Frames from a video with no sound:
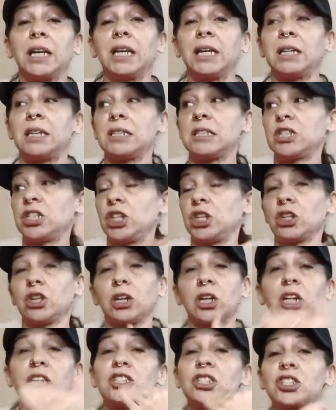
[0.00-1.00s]
is
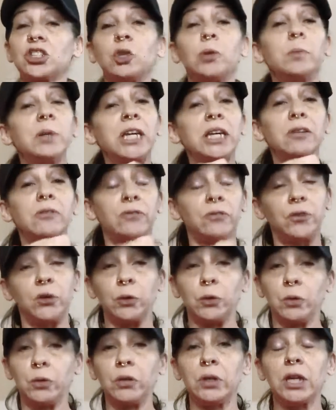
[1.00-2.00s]
you're consuming
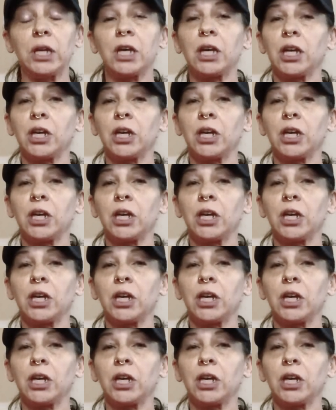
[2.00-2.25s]
food,